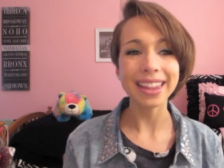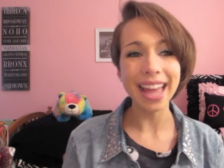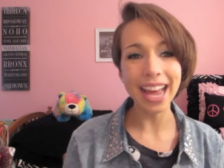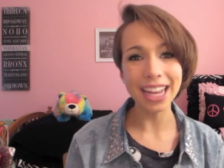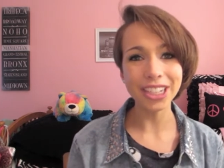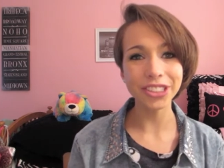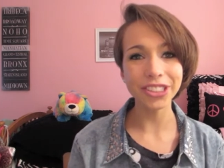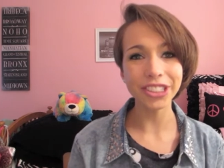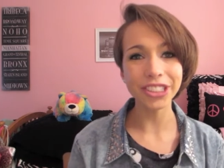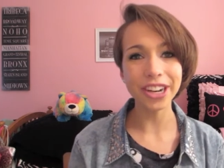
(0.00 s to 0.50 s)

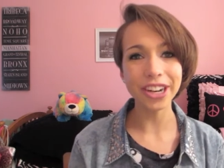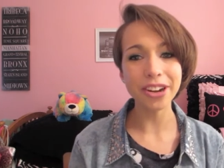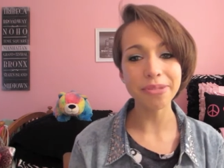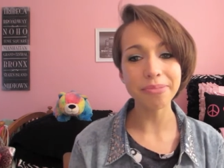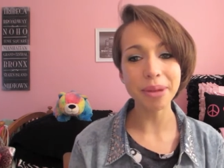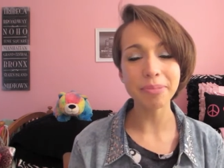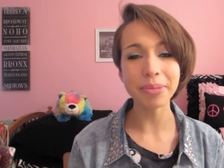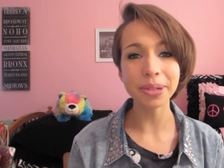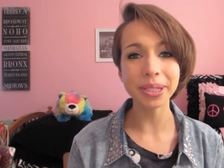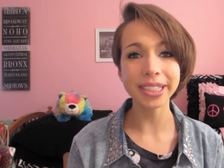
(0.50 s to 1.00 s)
last year I
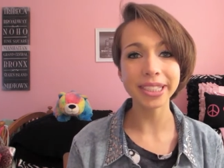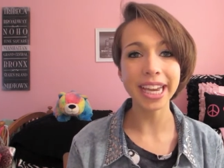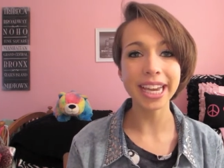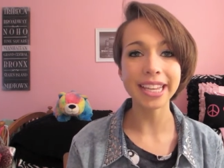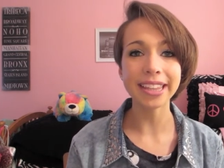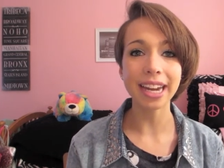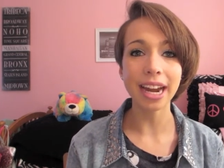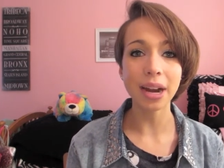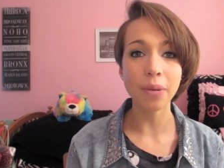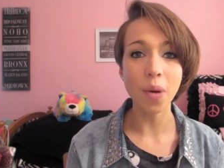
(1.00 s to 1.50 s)
remember
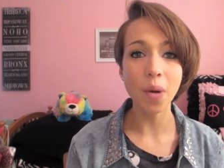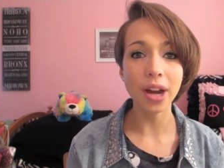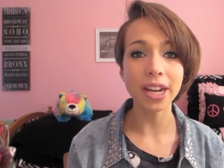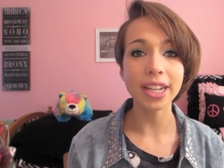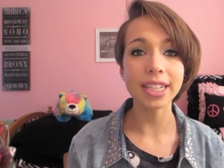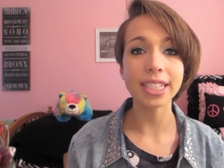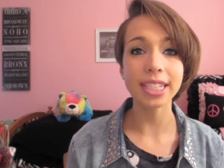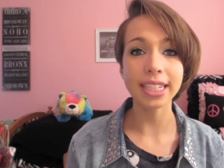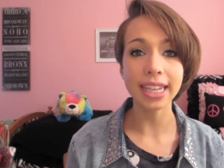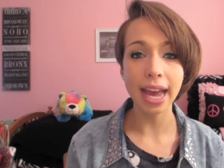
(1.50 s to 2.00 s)
saying that I
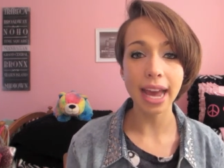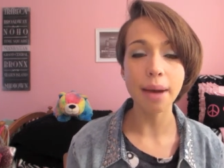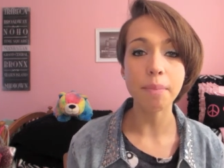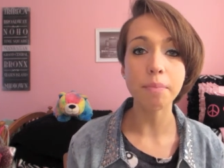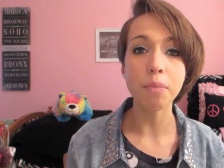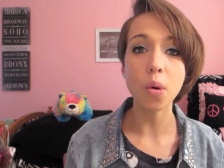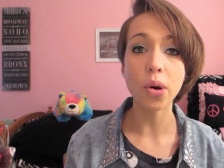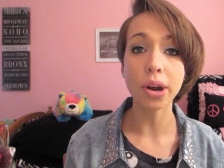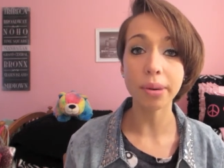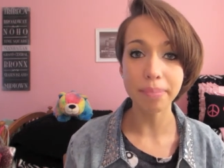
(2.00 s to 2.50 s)
wanted to get
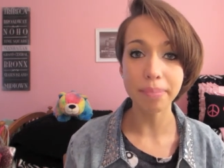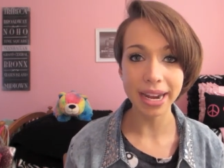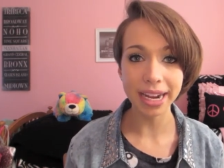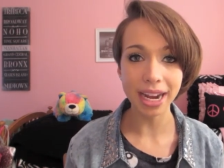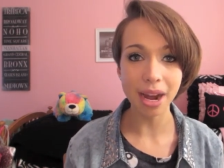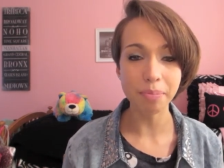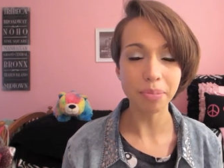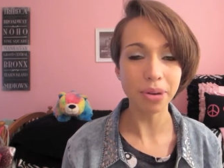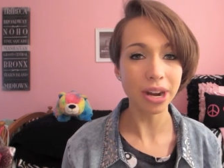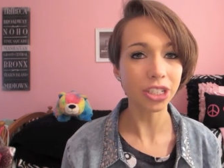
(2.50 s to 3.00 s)
more
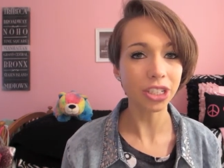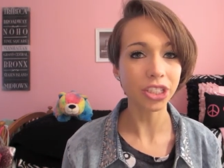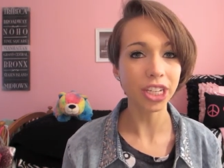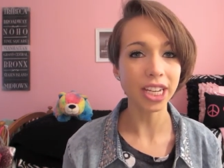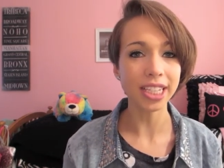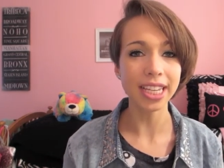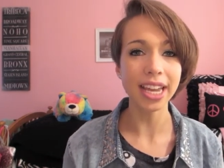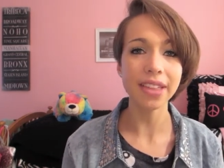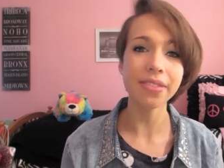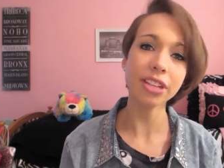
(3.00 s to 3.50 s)
makeup
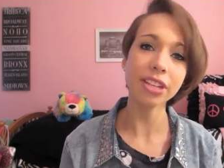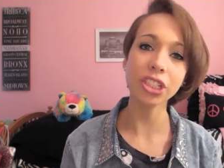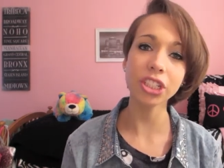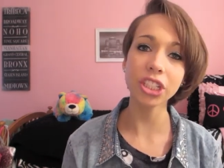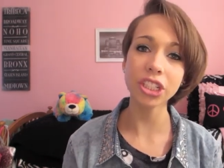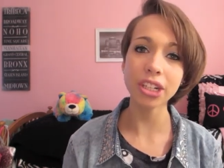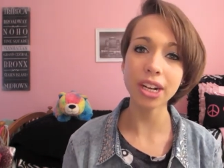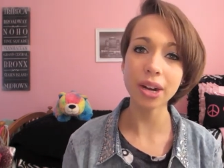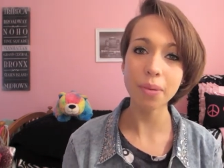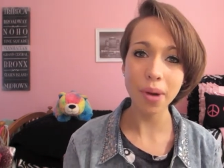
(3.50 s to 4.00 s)
brushes, and this
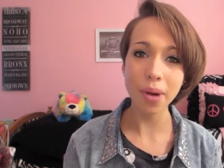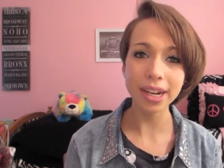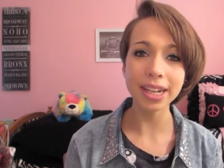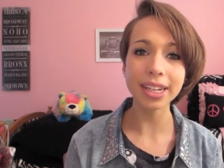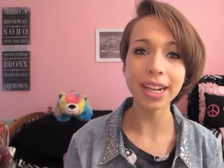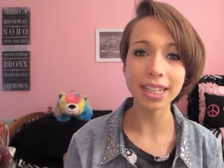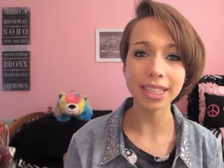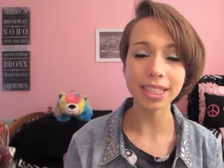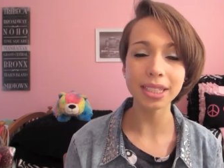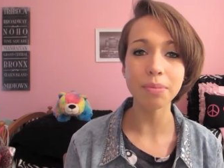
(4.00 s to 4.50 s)
year I wanna
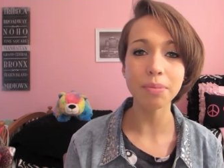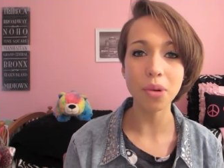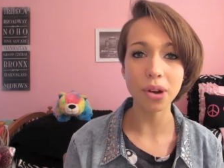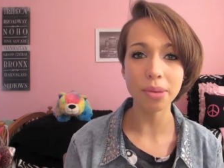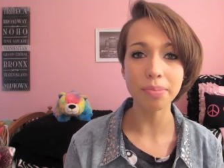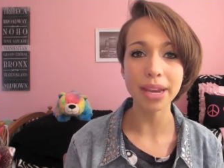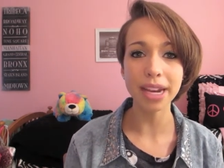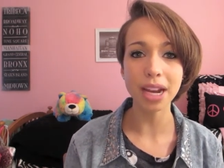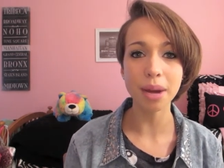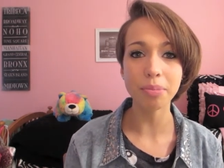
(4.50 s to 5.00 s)
get some
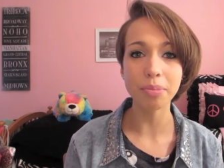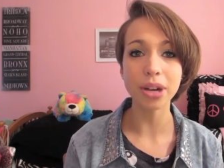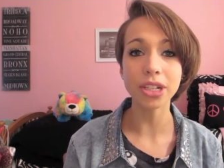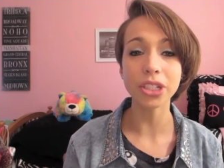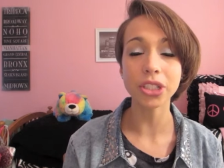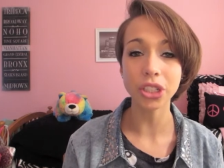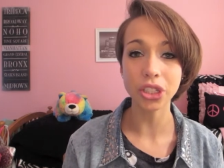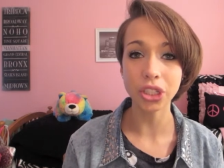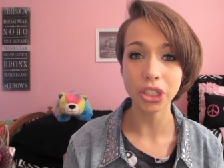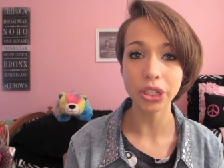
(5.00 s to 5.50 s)
more makeup
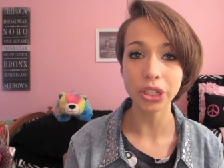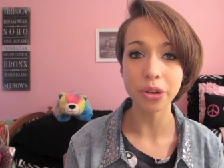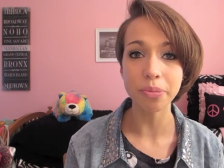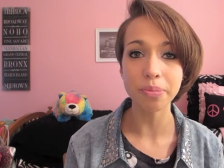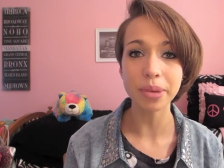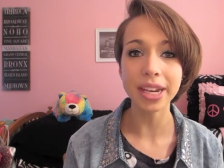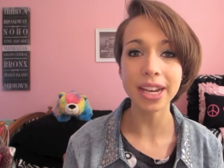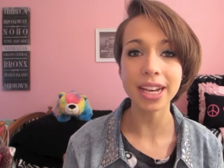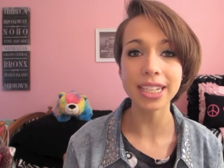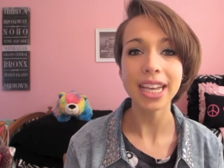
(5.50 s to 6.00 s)
brushes too
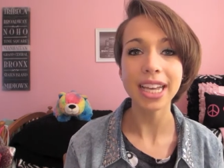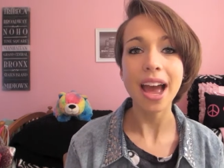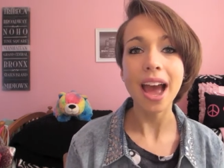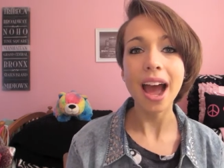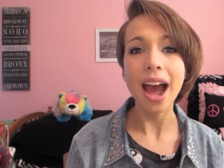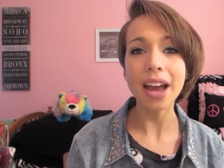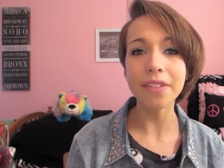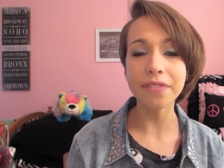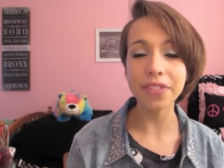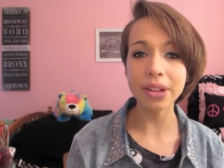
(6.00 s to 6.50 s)
because
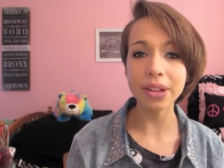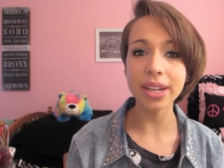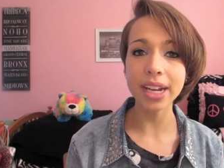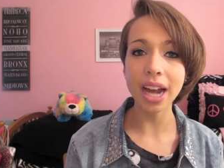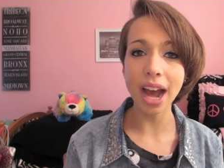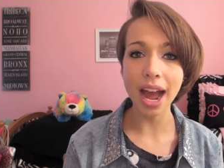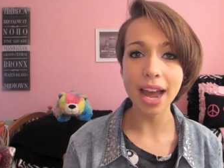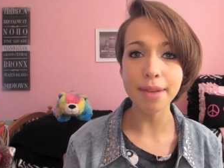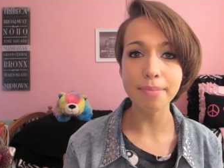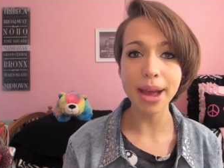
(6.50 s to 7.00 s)
I feel
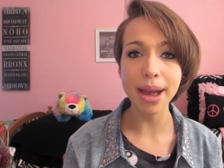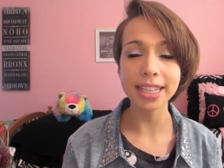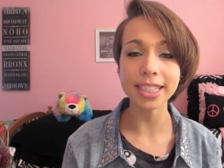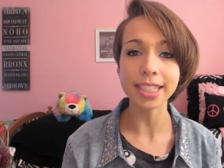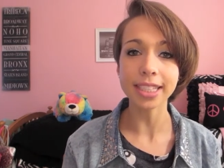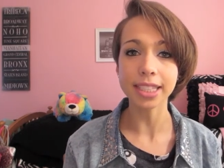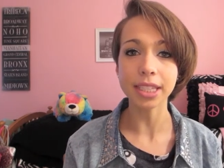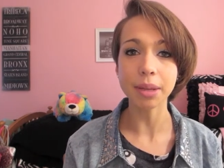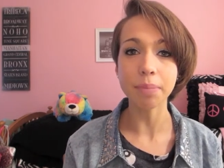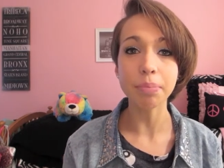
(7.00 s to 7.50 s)
like
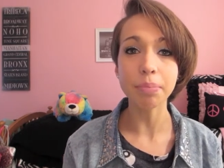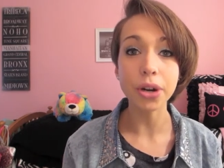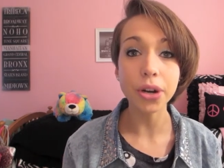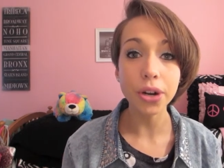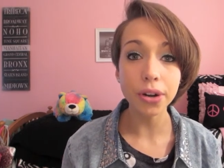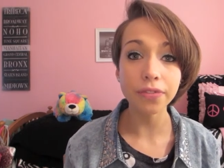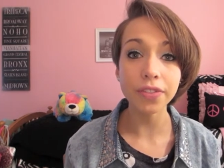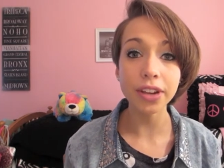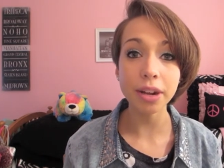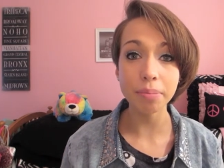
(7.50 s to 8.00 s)
IMATS is the
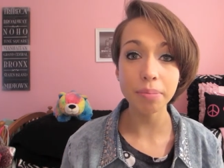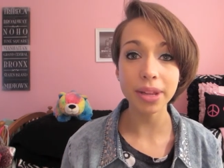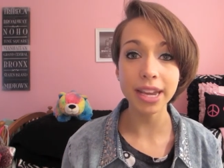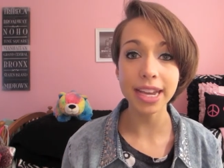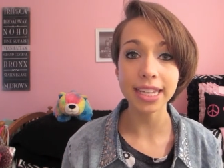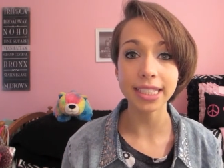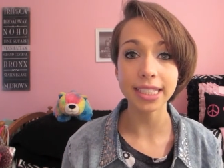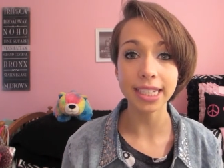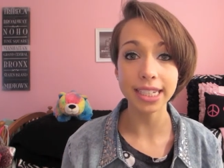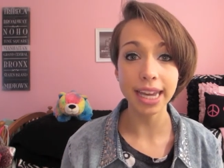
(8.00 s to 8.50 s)
perfect
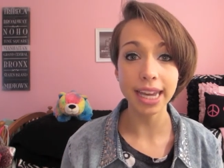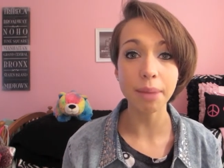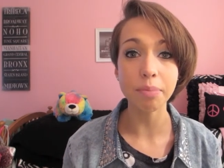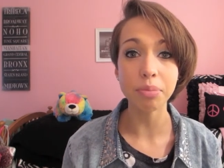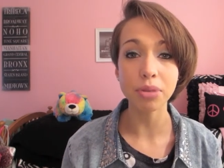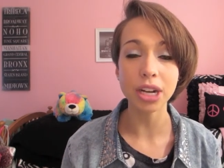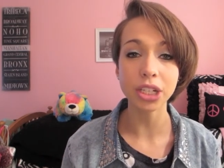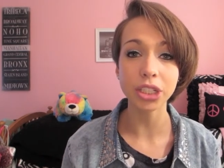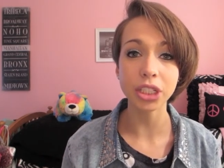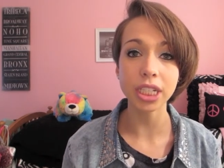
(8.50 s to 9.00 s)
place to get
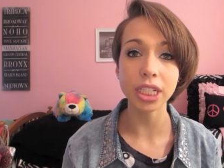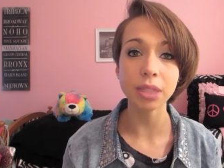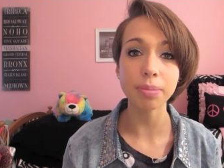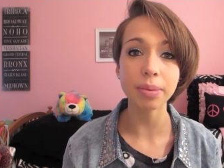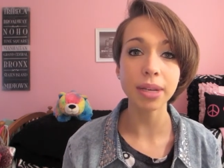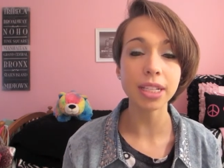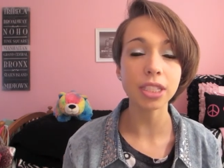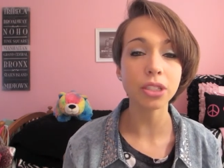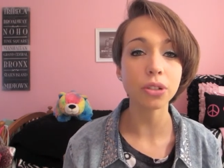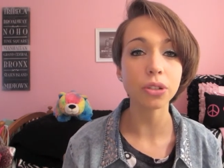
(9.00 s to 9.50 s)
brushes
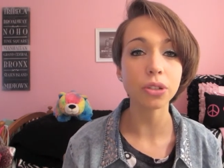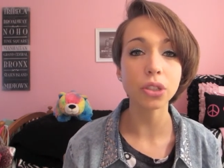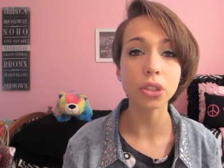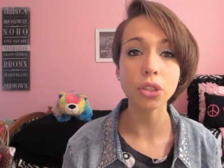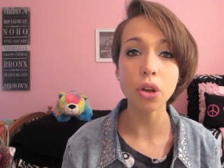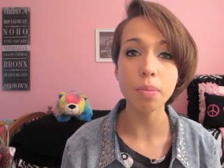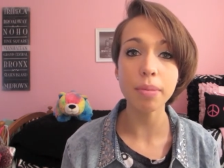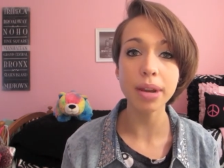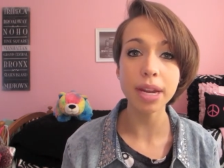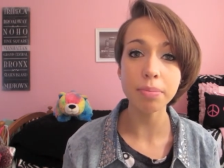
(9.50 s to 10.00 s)
because there are
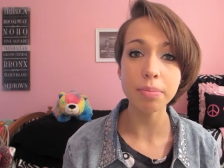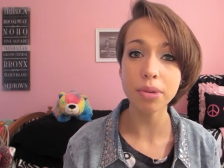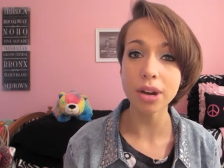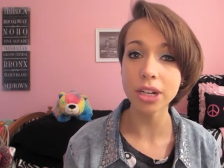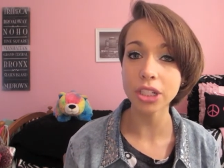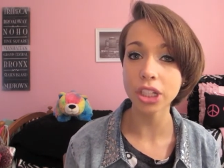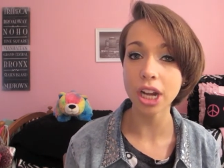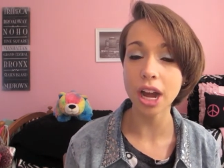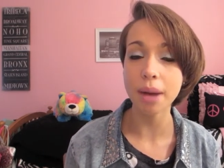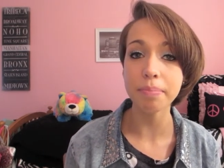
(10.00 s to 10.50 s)
so many
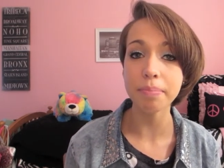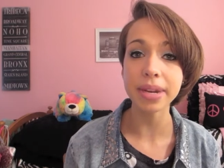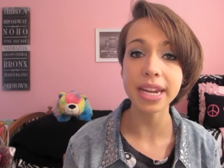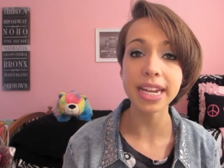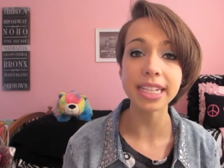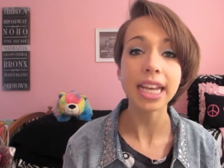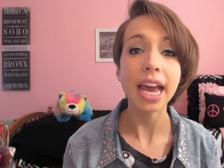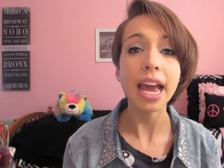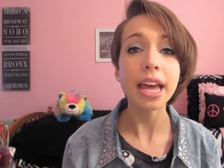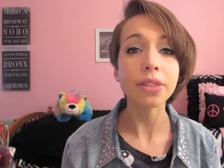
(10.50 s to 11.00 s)
brush
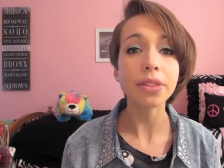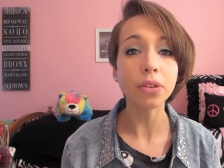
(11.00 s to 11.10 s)
companies,